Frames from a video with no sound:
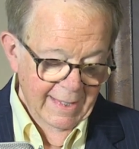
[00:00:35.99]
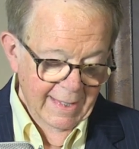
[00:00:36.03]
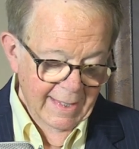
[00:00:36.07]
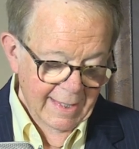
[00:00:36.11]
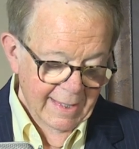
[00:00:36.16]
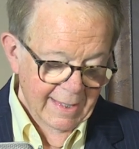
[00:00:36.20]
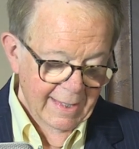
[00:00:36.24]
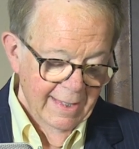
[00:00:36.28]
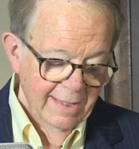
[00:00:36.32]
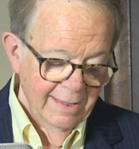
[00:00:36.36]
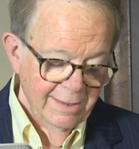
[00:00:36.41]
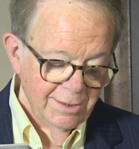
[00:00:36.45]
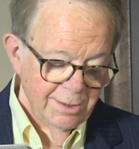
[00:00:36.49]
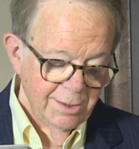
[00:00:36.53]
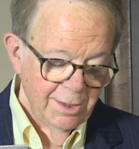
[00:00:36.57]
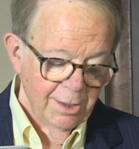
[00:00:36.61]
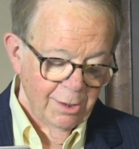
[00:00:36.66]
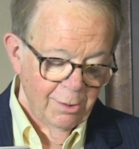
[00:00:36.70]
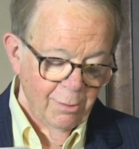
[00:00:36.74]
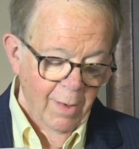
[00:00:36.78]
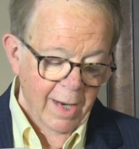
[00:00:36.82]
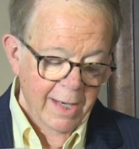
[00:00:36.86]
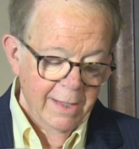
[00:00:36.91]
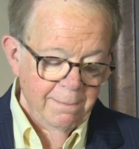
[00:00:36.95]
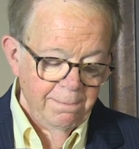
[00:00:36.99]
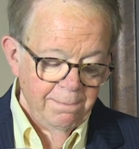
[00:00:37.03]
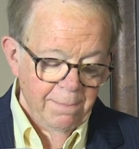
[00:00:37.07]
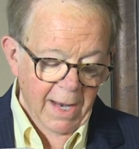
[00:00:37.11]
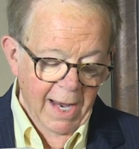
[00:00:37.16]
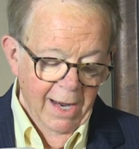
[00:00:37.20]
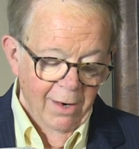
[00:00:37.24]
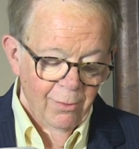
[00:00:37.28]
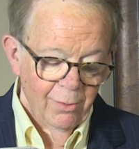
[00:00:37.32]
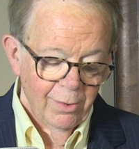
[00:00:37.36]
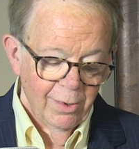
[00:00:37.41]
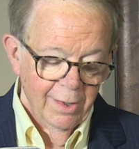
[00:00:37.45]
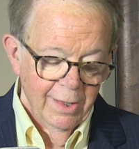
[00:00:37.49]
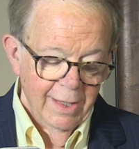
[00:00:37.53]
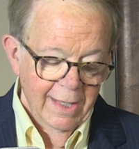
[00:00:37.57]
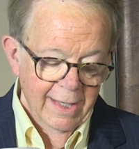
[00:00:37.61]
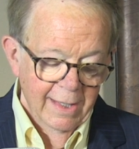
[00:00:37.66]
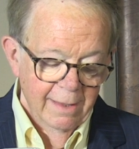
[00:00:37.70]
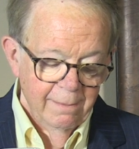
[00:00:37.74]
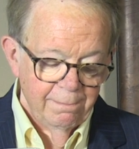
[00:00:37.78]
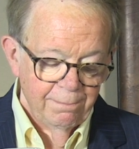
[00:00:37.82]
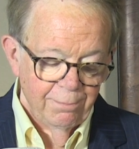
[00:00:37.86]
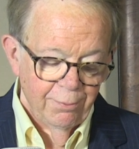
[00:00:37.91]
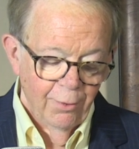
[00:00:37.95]
It is the great power
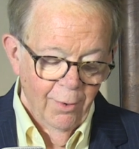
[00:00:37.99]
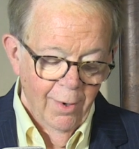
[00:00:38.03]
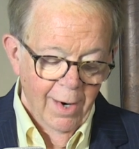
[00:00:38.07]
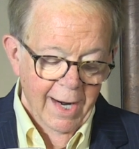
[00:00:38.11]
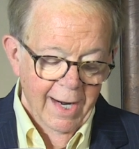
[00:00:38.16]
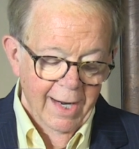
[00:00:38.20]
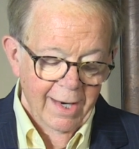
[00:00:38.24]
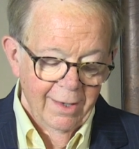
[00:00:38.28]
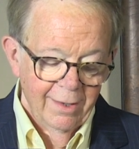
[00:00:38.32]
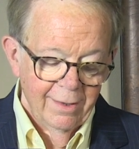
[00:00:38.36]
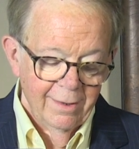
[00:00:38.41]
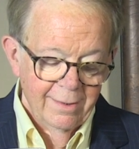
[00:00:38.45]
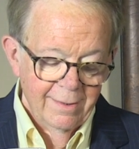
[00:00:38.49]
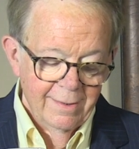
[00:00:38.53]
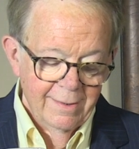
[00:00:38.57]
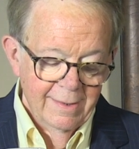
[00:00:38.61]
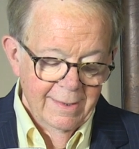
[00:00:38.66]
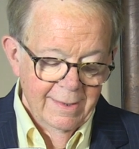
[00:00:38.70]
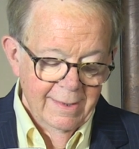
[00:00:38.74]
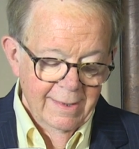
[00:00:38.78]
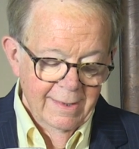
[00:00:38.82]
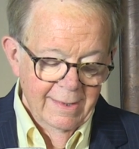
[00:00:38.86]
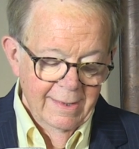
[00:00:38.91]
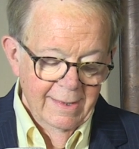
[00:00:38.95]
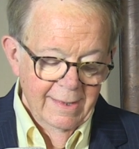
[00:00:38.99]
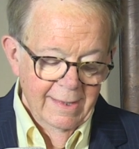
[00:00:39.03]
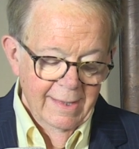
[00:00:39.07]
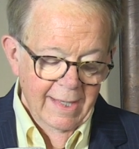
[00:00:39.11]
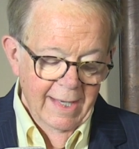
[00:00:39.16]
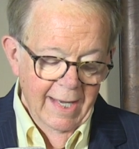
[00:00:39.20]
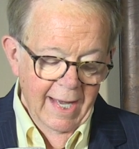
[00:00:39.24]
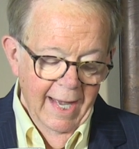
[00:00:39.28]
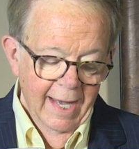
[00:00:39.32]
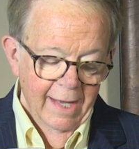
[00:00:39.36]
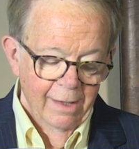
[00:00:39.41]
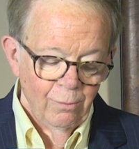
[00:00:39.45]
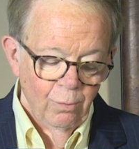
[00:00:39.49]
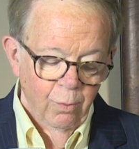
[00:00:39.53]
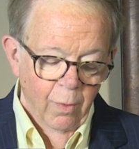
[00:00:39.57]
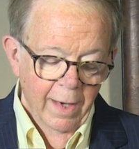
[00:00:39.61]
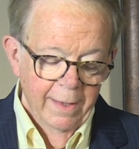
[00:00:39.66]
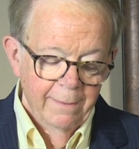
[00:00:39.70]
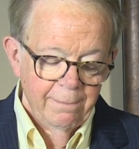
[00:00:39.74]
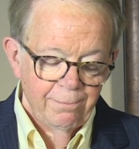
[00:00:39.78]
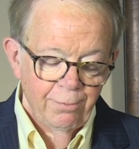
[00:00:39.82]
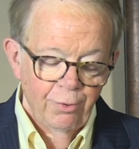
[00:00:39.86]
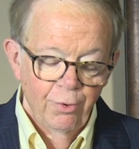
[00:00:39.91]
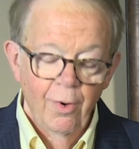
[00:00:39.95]
in prayer, and
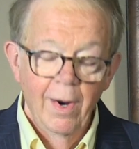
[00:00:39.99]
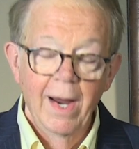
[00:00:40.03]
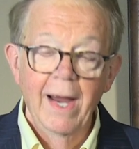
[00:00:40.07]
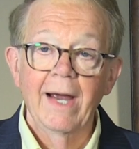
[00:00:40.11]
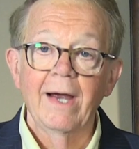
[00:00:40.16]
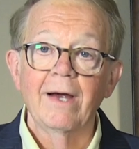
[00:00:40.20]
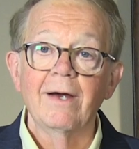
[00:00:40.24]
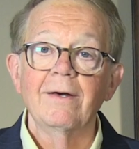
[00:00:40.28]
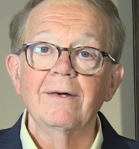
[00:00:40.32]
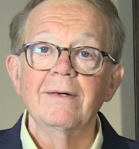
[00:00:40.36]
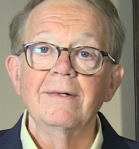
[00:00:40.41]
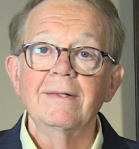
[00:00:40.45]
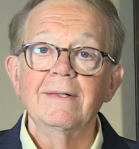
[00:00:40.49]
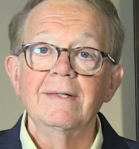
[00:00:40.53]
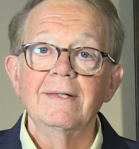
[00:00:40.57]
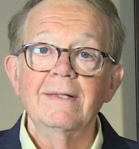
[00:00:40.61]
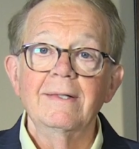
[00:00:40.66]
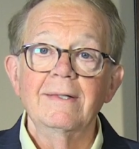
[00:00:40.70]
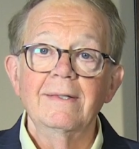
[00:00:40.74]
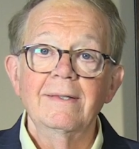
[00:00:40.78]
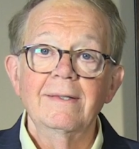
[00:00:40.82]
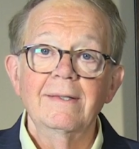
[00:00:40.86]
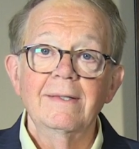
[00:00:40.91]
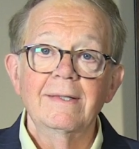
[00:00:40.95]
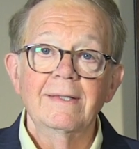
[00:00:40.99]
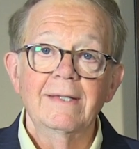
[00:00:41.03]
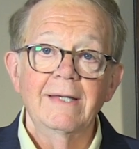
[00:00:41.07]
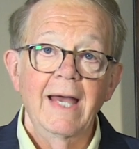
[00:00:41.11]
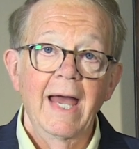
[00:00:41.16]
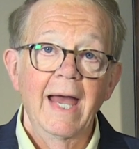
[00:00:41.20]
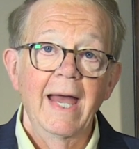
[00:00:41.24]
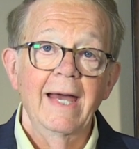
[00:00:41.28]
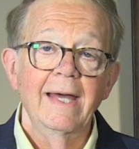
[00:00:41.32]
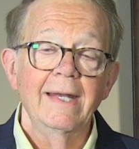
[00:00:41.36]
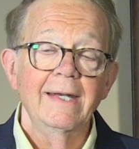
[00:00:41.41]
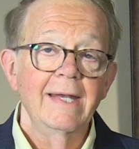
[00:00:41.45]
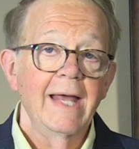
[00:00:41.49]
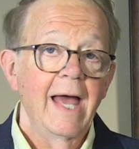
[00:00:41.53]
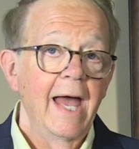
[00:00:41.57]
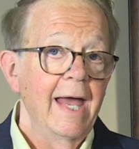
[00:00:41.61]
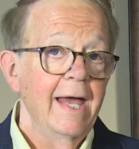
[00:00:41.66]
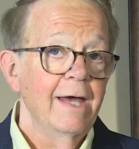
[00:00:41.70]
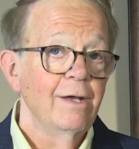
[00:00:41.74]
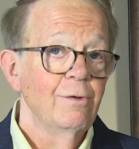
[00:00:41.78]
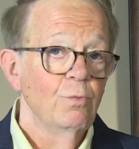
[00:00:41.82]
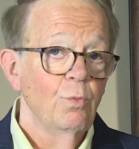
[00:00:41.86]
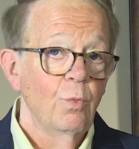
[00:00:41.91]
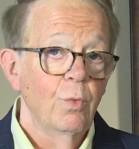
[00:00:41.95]
what prayer can
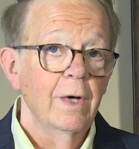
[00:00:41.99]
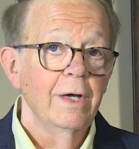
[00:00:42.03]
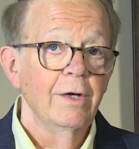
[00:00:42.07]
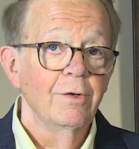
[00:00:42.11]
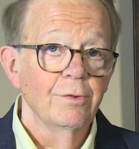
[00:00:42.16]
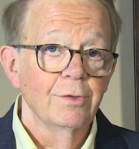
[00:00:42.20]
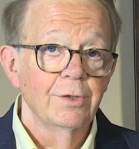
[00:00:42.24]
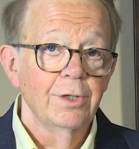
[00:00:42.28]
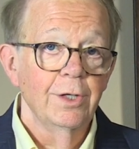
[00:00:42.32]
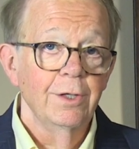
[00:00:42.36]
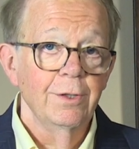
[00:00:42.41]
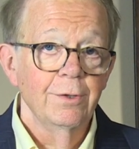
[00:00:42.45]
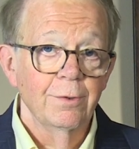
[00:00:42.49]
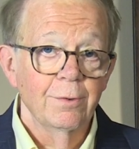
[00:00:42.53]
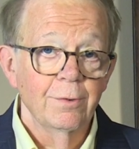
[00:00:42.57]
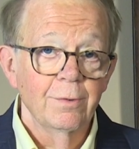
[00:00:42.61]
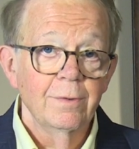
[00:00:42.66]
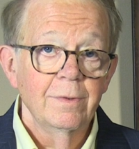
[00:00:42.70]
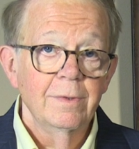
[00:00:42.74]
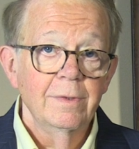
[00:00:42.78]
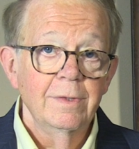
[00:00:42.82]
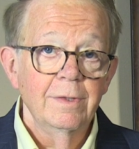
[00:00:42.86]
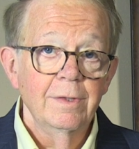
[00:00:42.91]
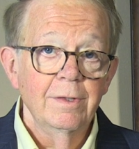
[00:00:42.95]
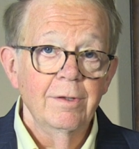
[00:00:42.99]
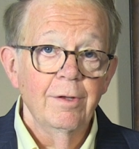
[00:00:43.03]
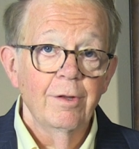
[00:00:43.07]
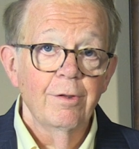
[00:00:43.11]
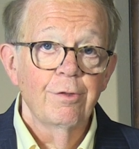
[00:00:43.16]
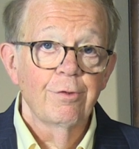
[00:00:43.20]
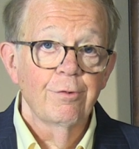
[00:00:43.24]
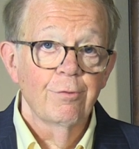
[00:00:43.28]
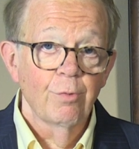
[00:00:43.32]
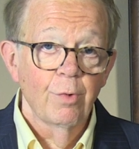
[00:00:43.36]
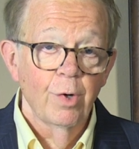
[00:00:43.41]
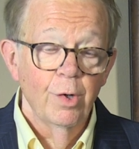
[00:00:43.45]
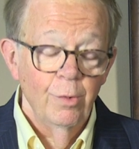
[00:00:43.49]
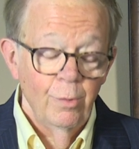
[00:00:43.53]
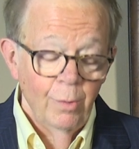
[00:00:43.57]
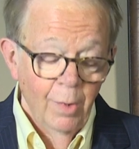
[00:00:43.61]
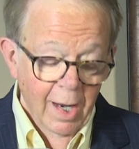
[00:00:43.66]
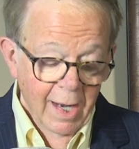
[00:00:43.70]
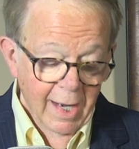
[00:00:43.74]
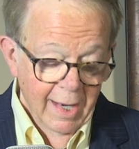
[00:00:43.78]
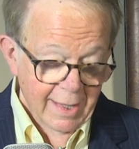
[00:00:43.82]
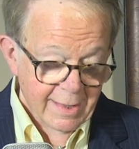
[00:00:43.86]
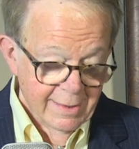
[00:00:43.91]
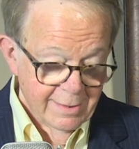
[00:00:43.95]
and will do
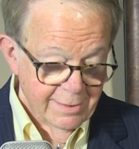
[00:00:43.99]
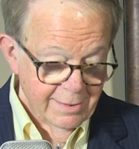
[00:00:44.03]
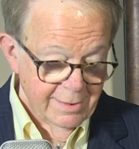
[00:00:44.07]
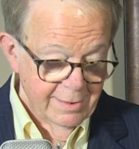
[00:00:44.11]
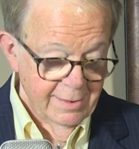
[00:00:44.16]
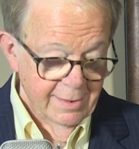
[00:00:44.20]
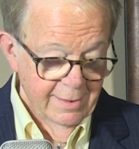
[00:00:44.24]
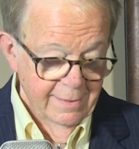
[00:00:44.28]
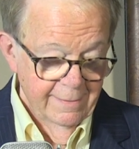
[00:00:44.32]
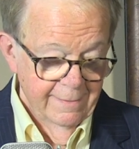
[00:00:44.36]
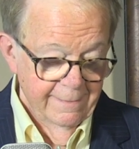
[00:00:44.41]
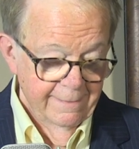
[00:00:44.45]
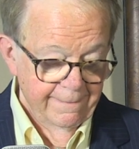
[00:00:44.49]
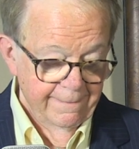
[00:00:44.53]
through us.